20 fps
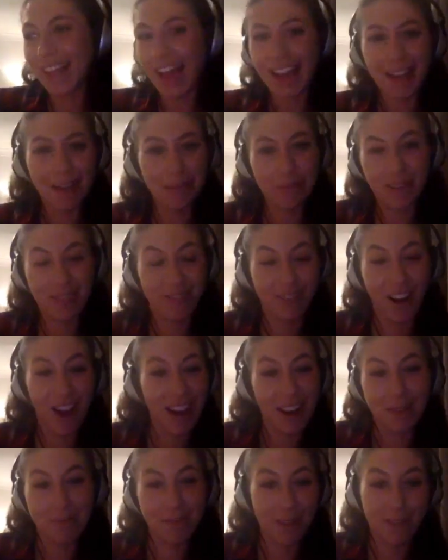it'd be
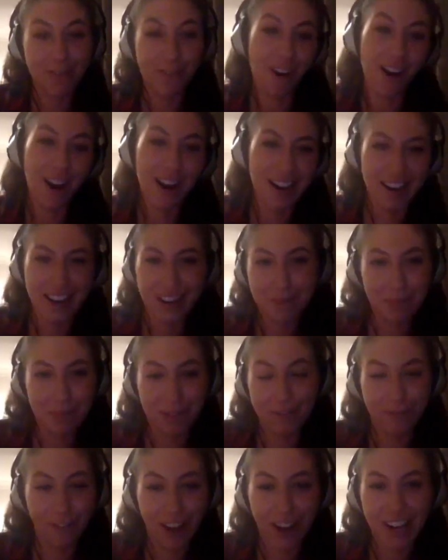fine and it'd
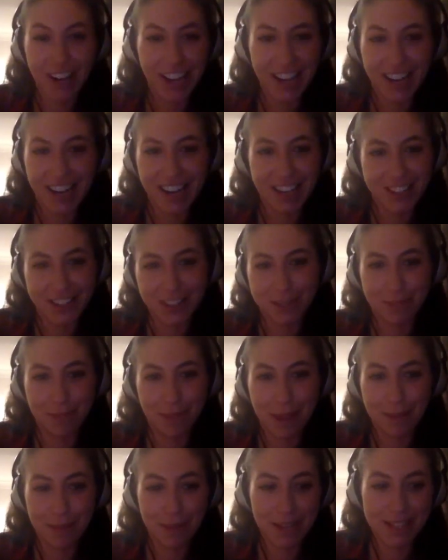be funny and it'd just
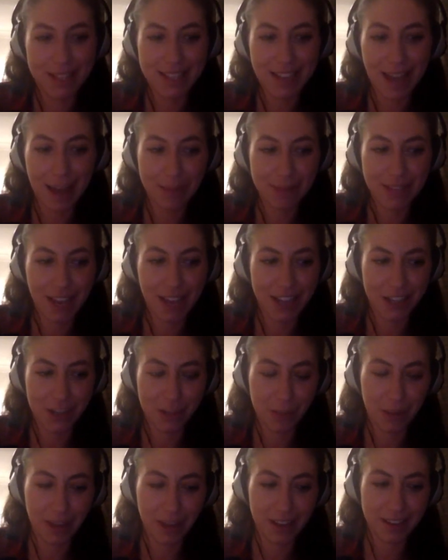be a bit
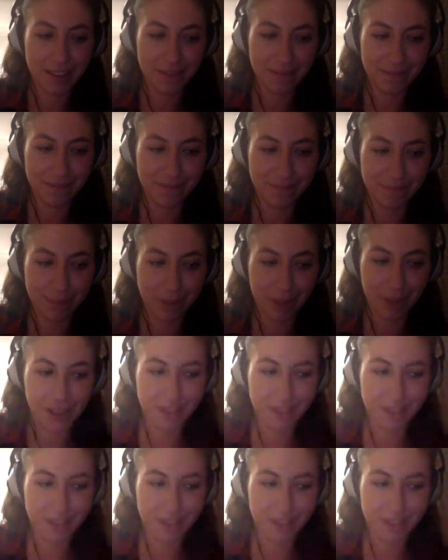slapdash, but we